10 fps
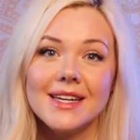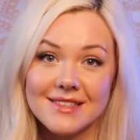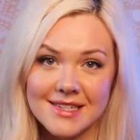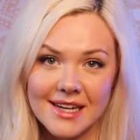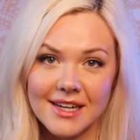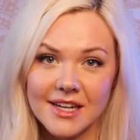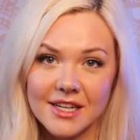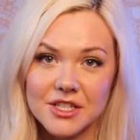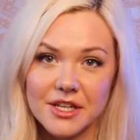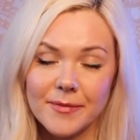internet
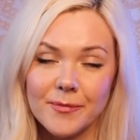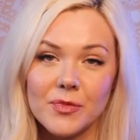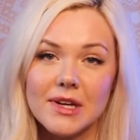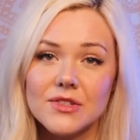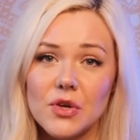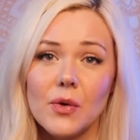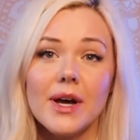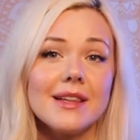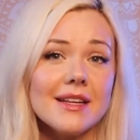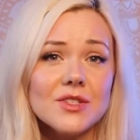connection. So
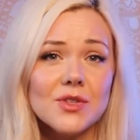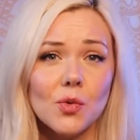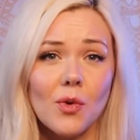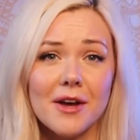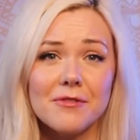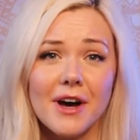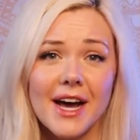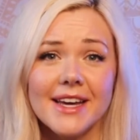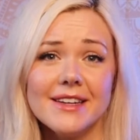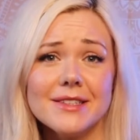unless your
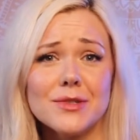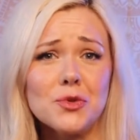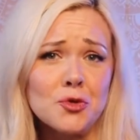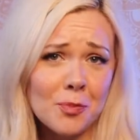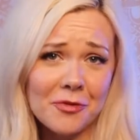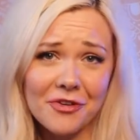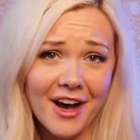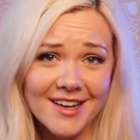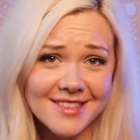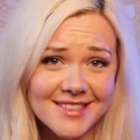Wi-Fi is super
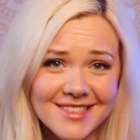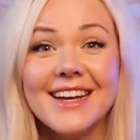fast,